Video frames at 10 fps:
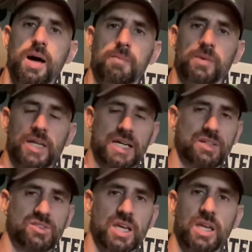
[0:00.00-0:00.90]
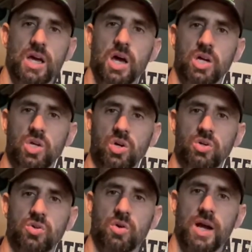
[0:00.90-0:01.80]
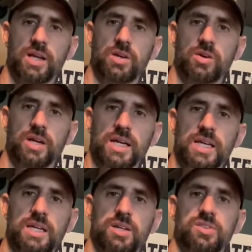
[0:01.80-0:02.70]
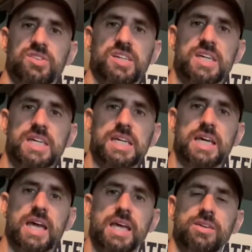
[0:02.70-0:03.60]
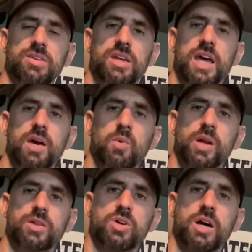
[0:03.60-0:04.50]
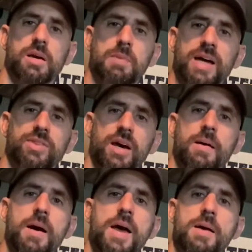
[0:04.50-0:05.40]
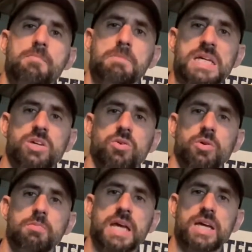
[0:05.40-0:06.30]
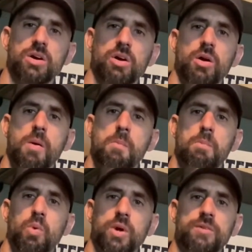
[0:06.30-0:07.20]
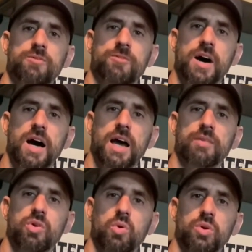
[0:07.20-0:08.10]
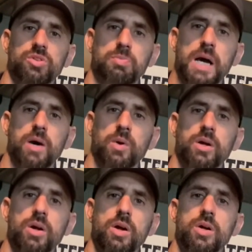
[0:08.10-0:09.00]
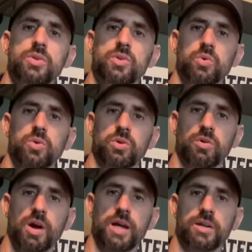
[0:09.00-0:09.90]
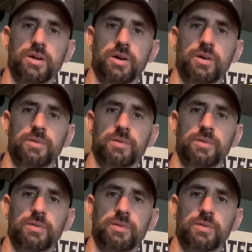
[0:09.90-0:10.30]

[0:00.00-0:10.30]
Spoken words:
like I said, a good grinder is key. And today I want to talk about the Meet Your Maker 0.5 horsepower dual grinder.